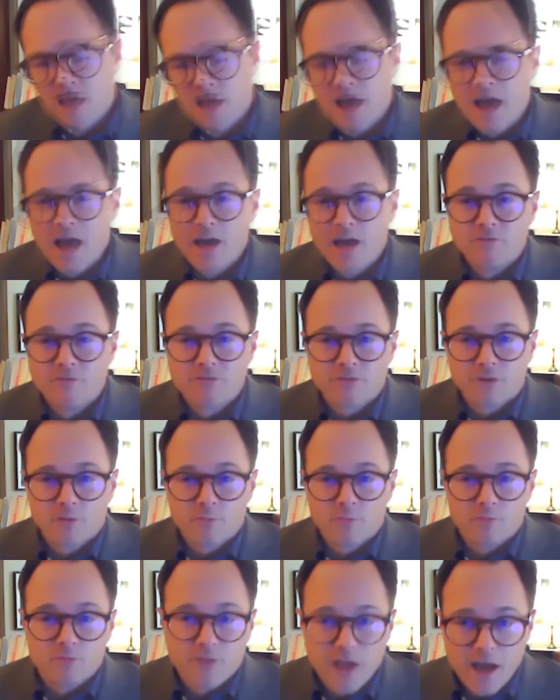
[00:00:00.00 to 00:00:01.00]
And
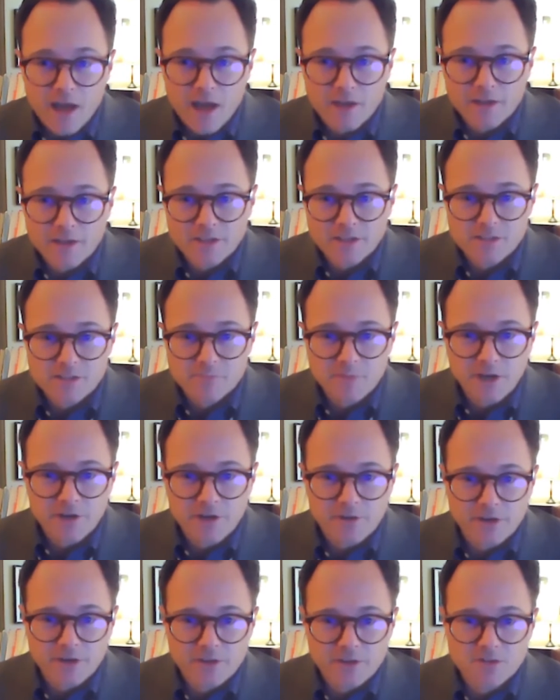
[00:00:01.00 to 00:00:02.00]
from that
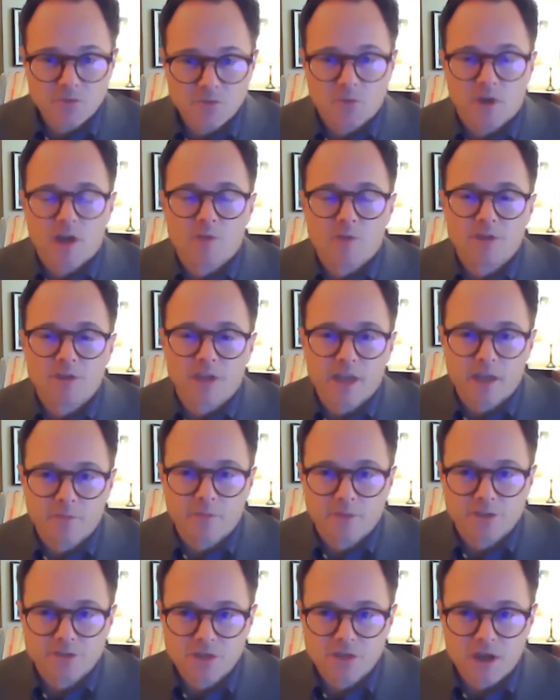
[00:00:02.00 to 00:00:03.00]
experience, when I became a
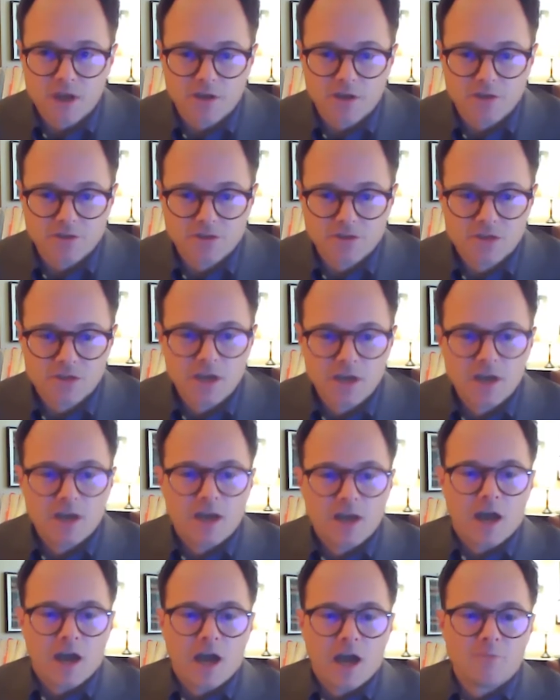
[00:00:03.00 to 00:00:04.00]
judge,
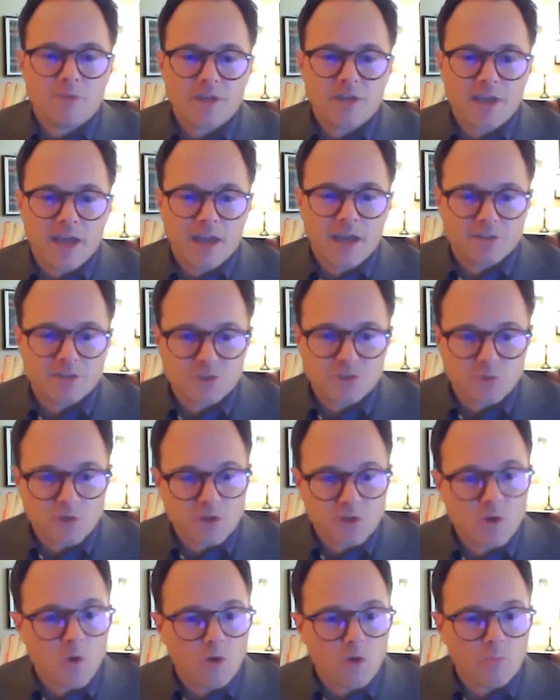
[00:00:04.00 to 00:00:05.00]
I began to
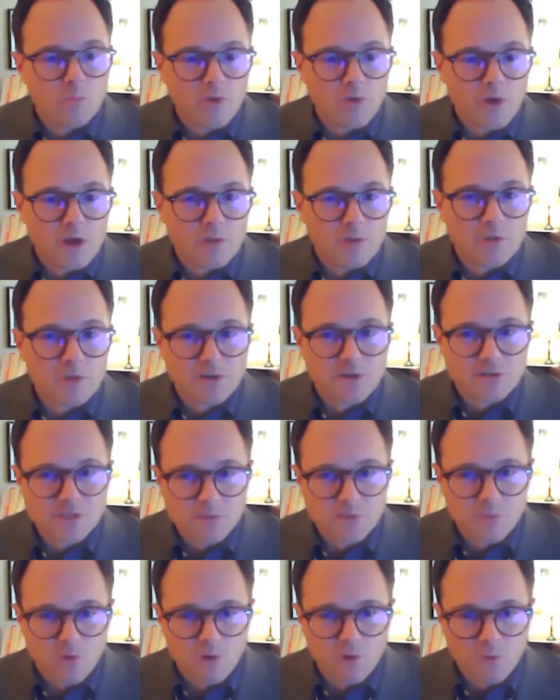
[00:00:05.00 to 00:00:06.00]
incorporate peer
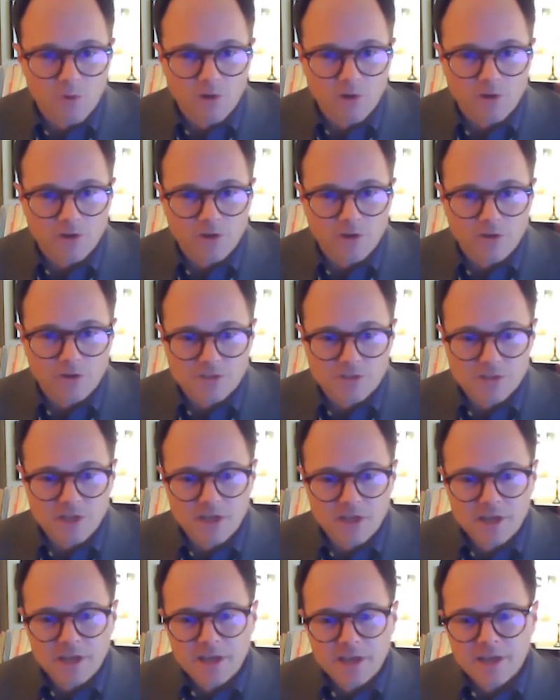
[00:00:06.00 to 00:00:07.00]
support workers
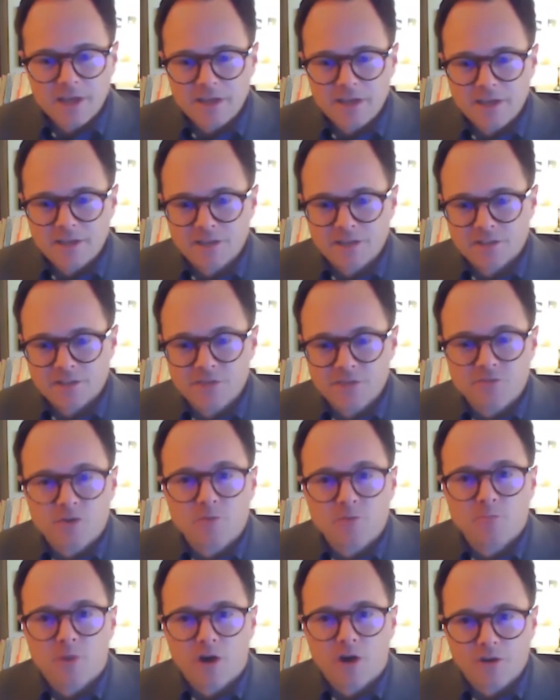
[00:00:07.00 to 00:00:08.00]
in
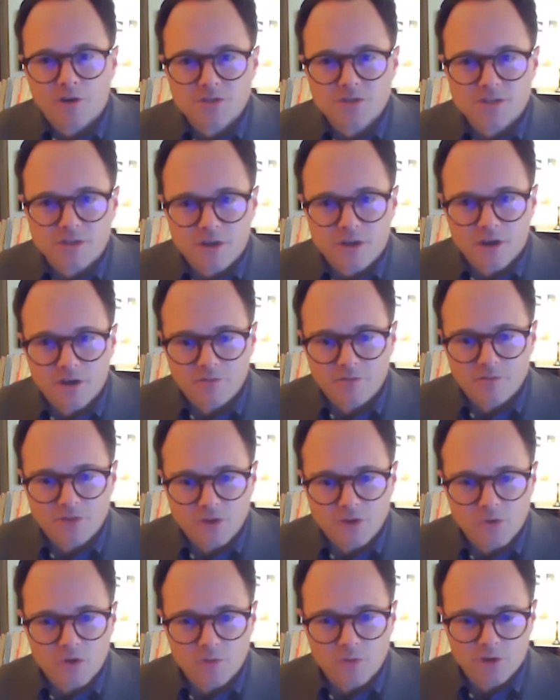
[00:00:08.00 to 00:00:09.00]
different parts of the
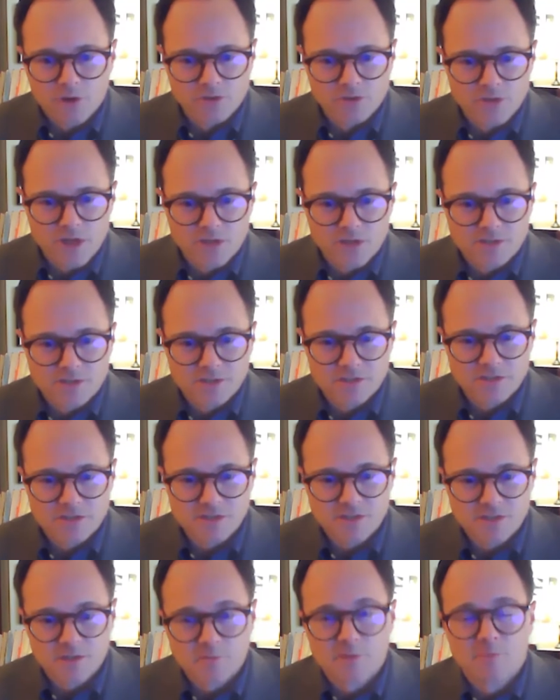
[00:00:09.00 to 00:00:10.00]
criminal justice
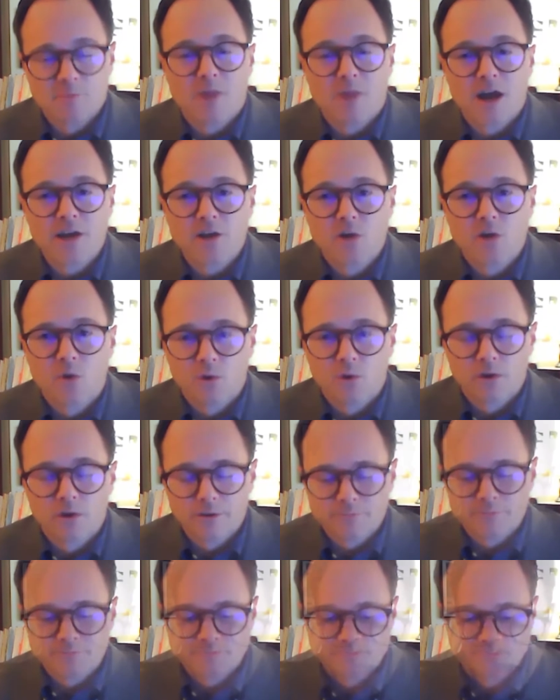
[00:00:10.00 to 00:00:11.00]
system in my court.
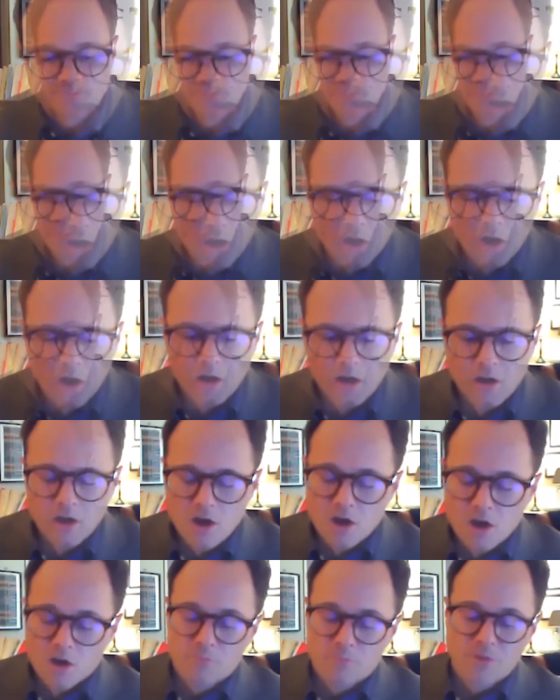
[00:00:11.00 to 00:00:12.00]

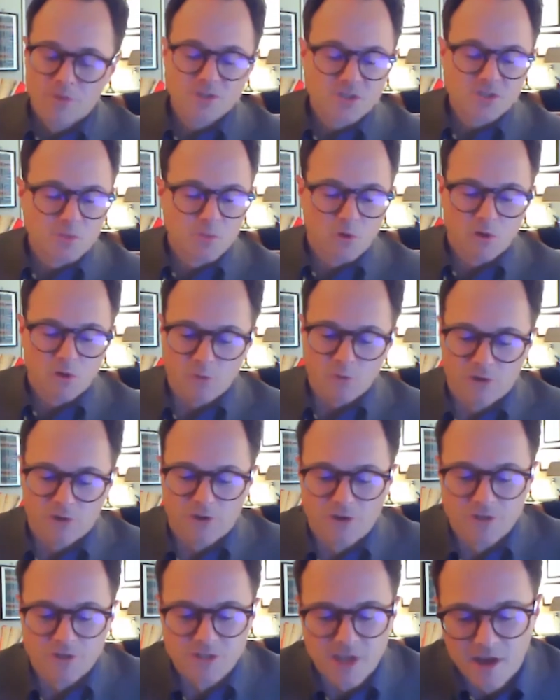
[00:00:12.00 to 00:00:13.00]
Peer support
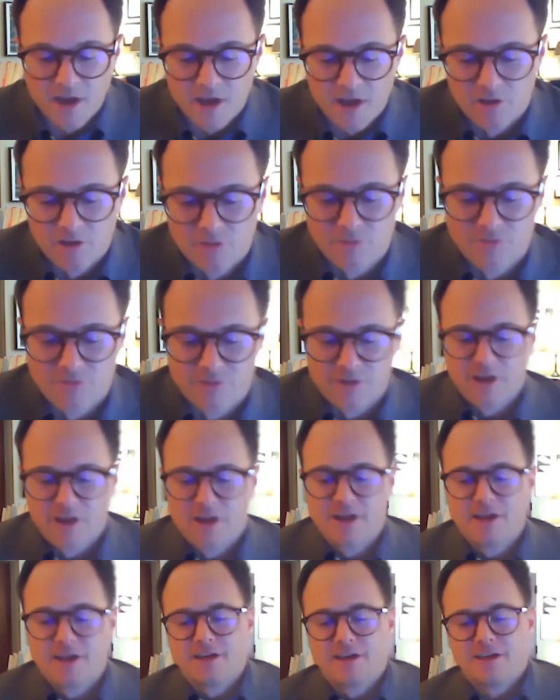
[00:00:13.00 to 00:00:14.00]
workers have
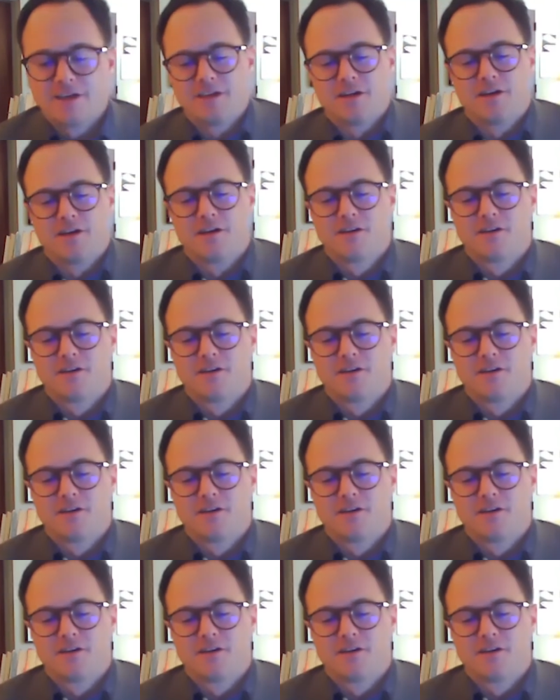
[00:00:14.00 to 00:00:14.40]
an